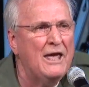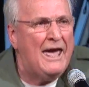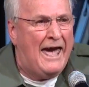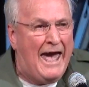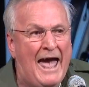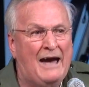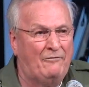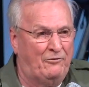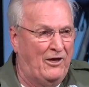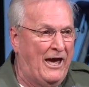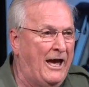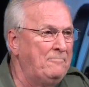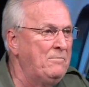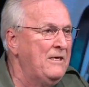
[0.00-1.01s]
have
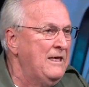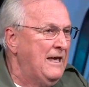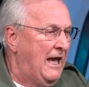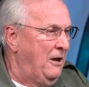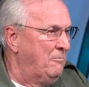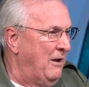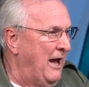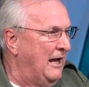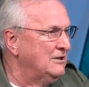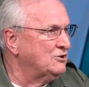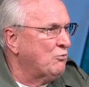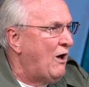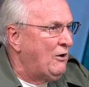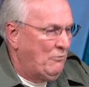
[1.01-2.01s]
that, amen,
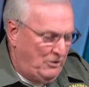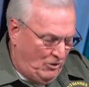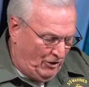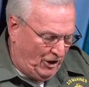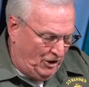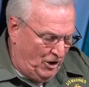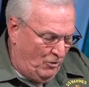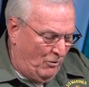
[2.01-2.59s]
what are we going to do?